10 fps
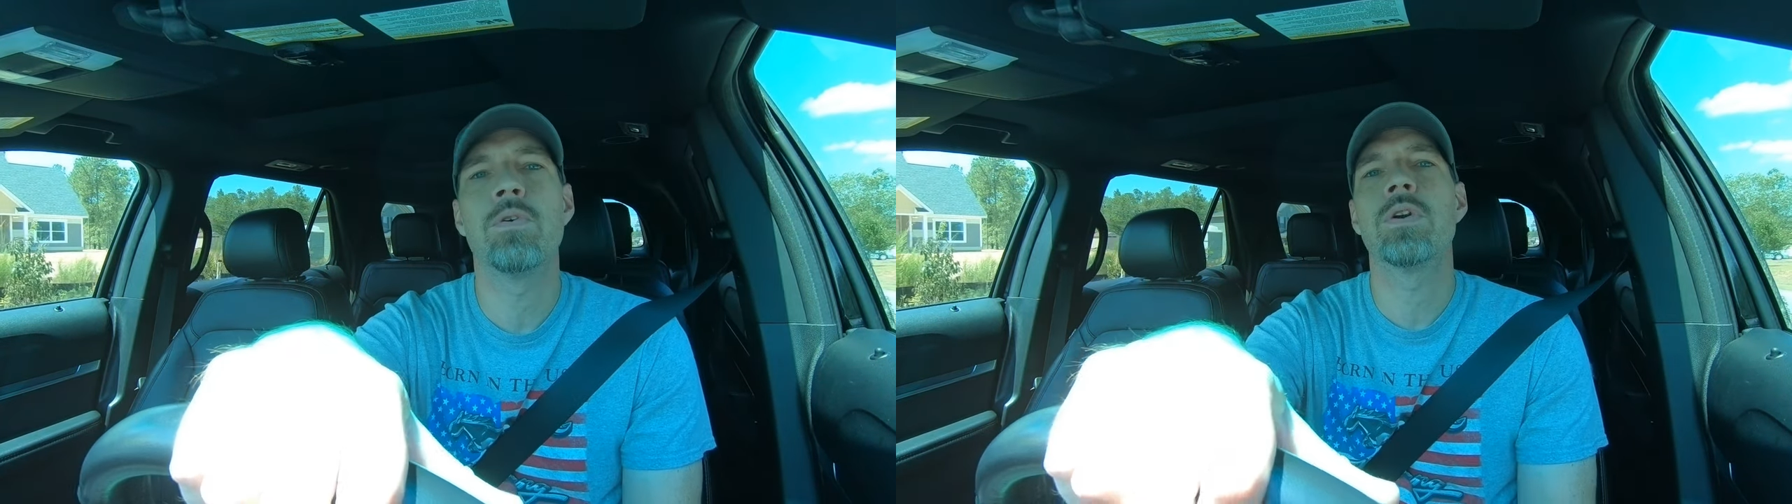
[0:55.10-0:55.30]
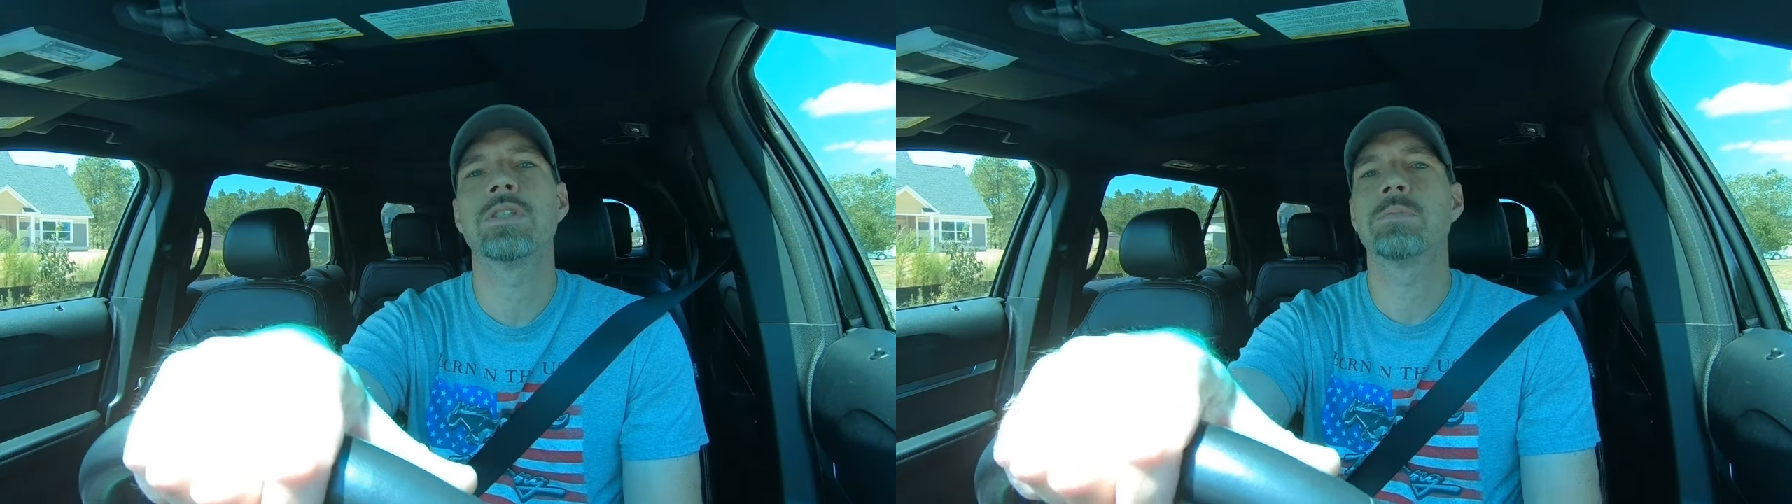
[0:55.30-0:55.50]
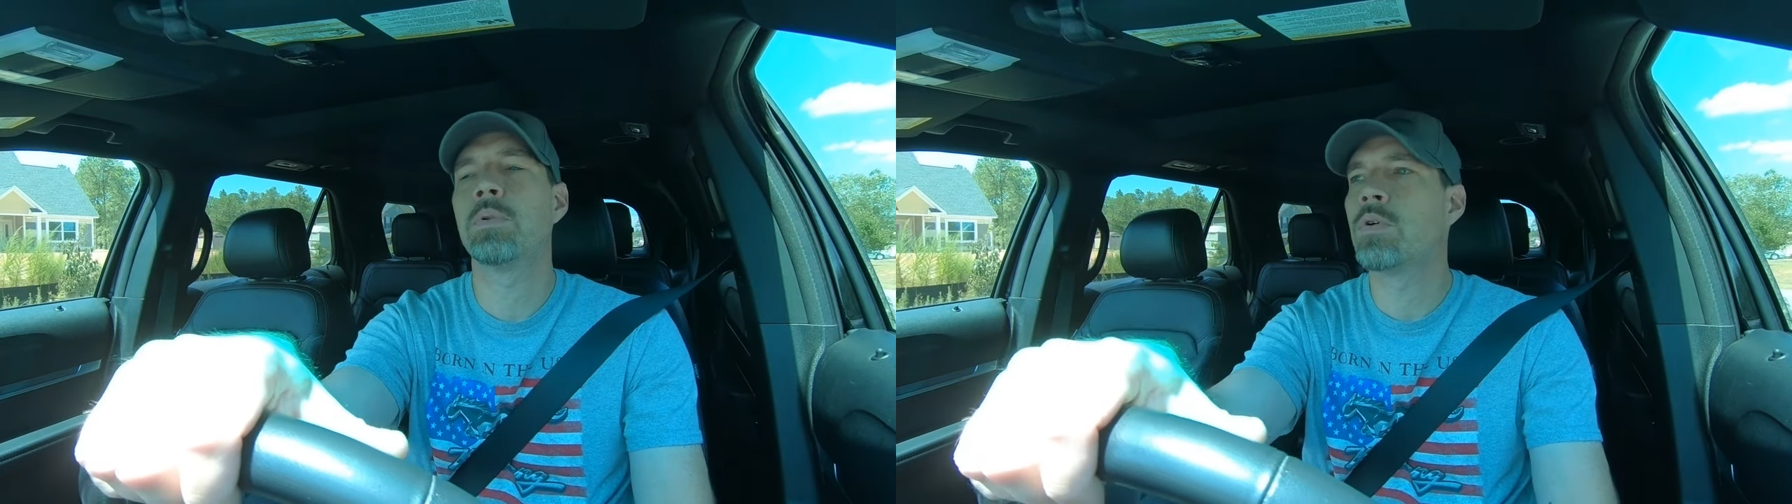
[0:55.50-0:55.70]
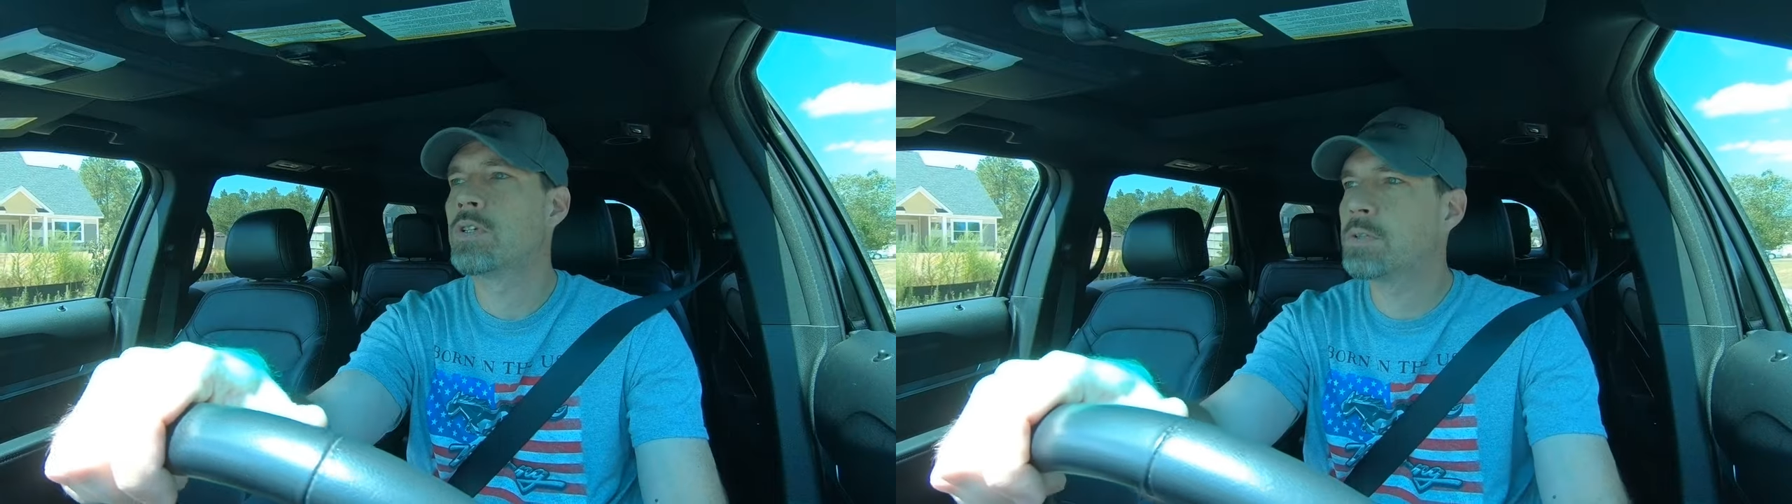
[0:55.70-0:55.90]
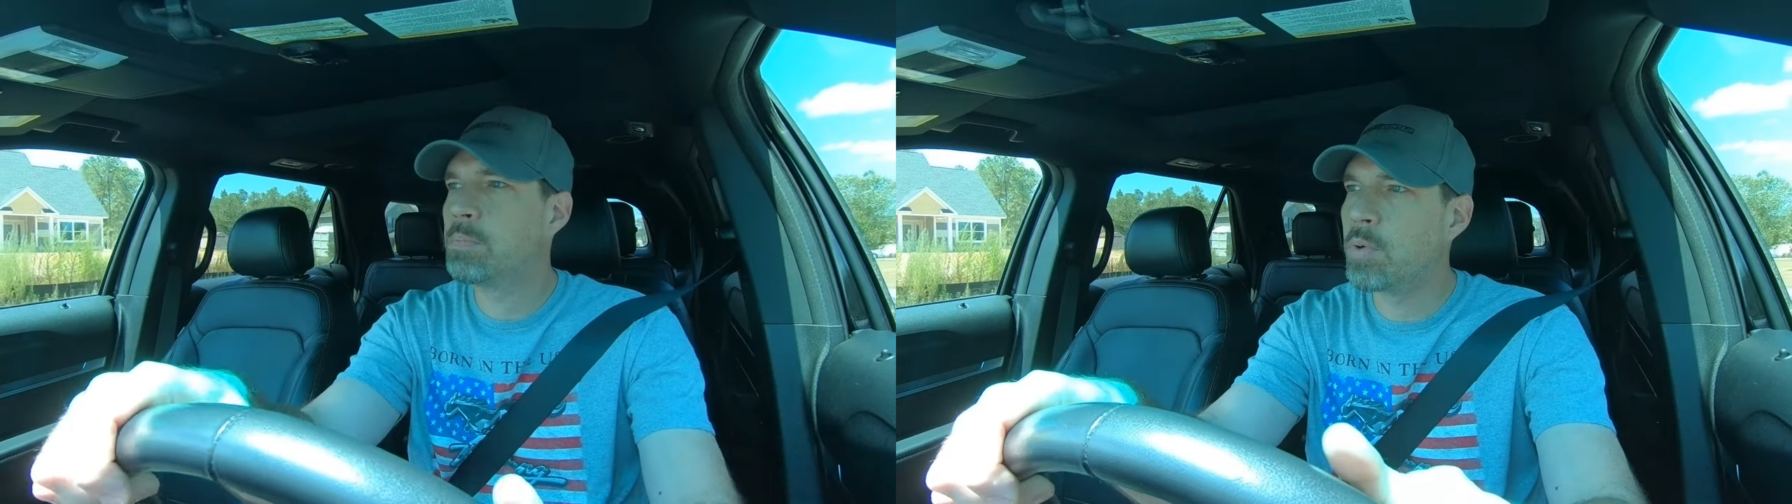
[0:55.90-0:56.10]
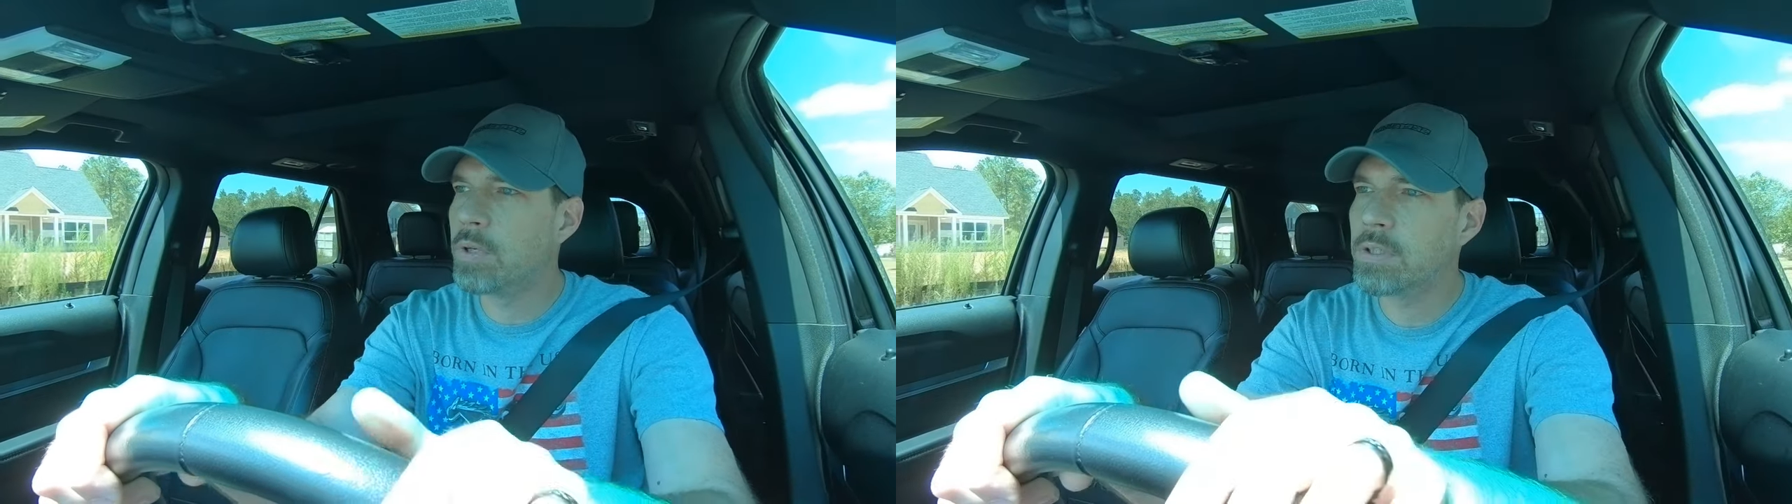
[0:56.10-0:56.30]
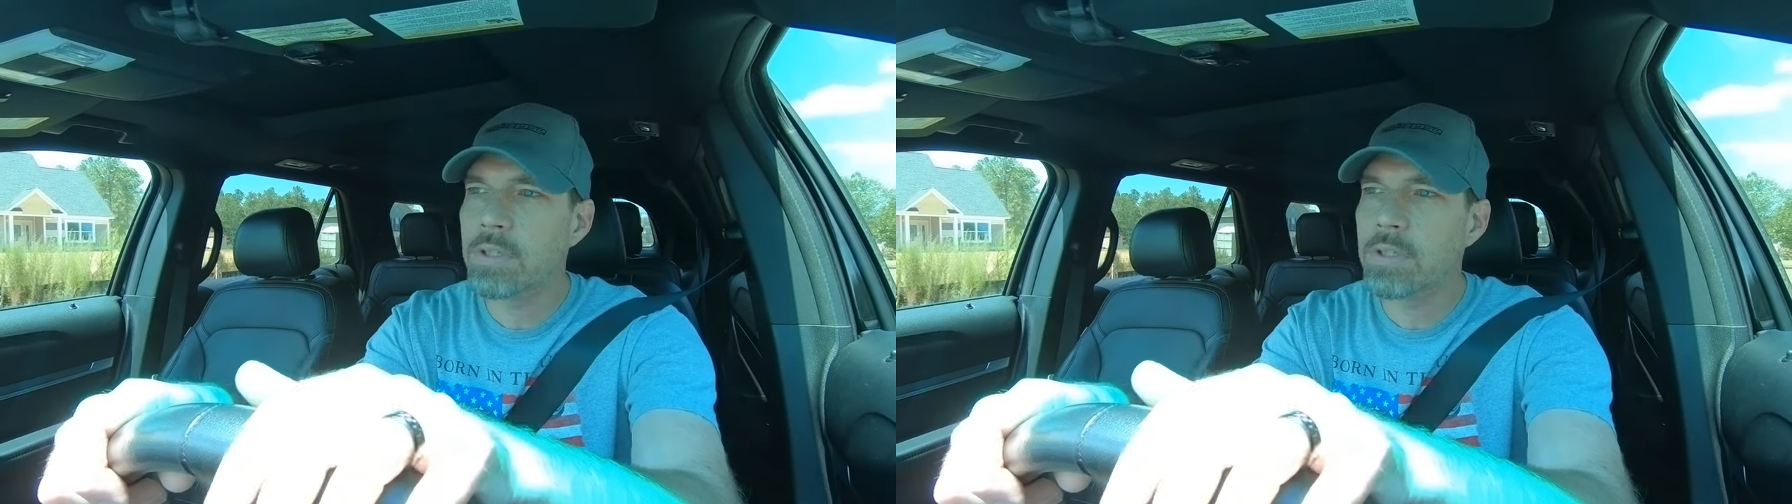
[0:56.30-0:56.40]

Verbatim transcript: Ford Explorer Sport.